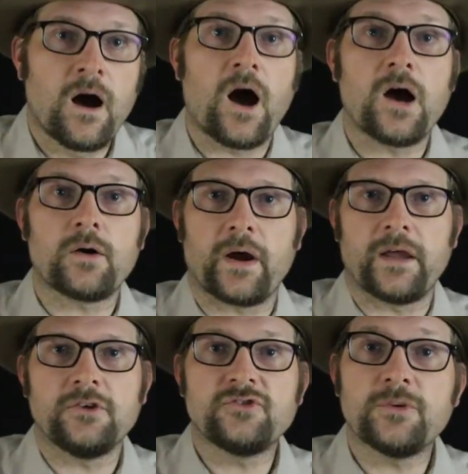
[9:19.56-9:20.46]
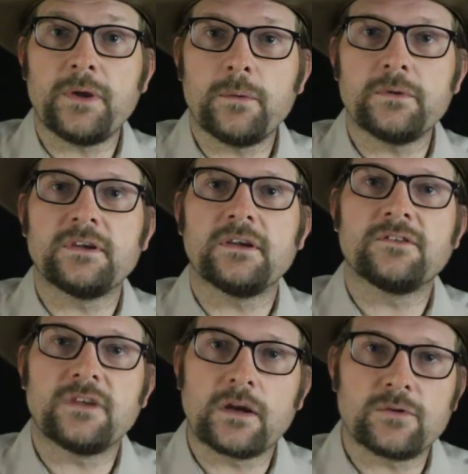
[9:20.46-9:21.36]
All right, you should be able to
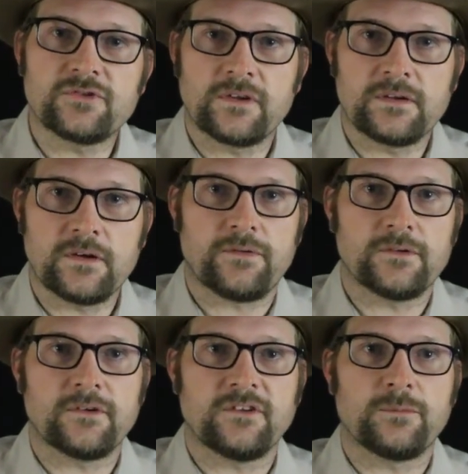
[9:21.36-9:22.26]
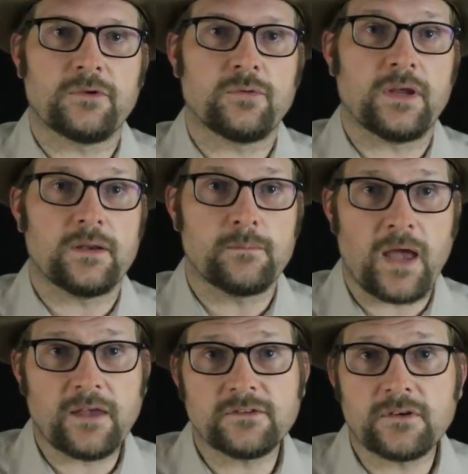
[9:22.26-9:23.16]
distinguish the differences between
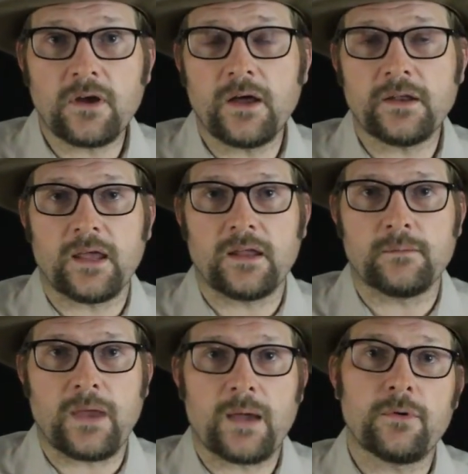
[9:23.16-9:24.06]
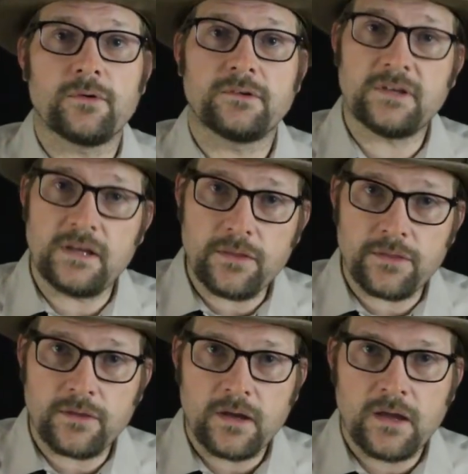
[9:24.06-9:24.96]
mastodon and mammoth
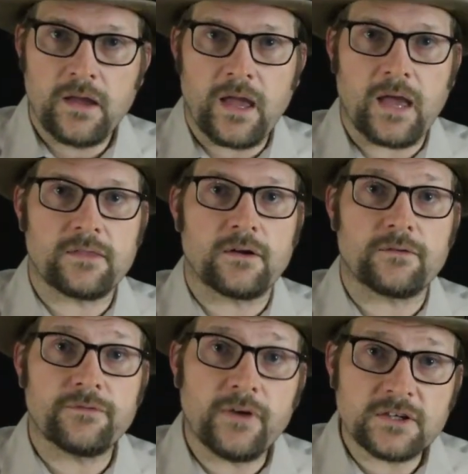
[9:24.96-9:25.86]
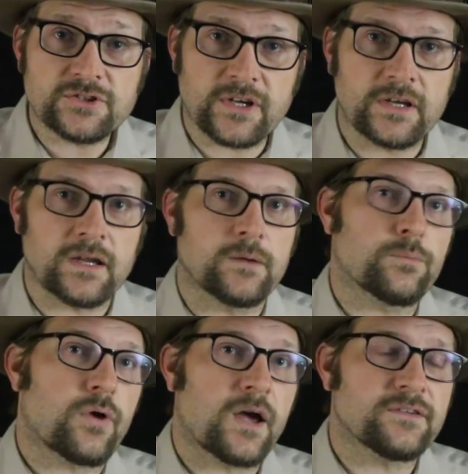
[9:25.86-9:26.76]
teeth and their function
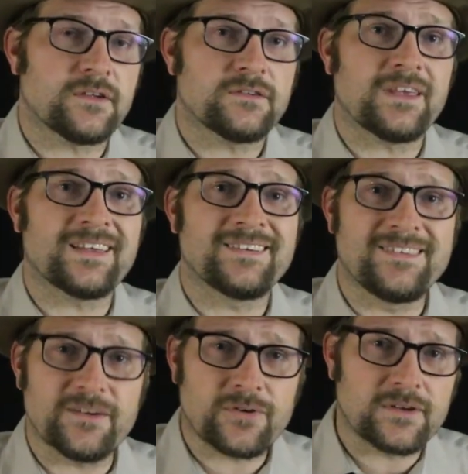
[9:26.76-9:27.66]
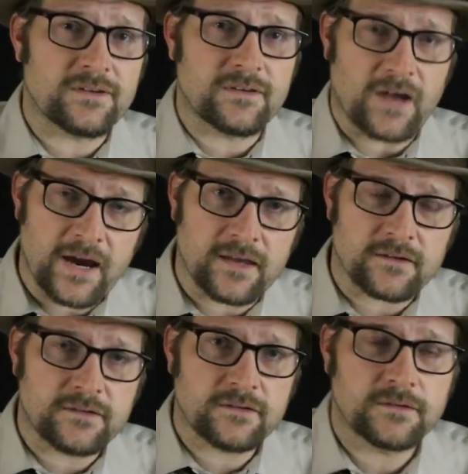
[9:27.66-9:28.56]
in processing different
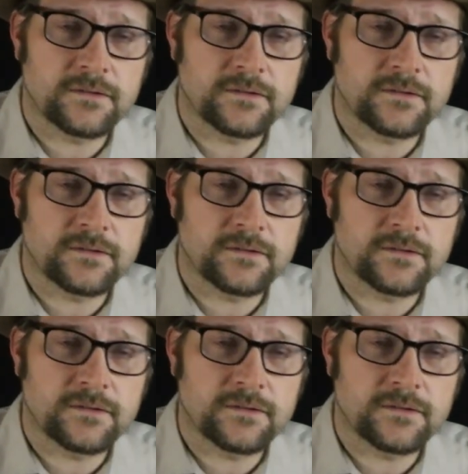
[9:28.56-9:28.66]
diets.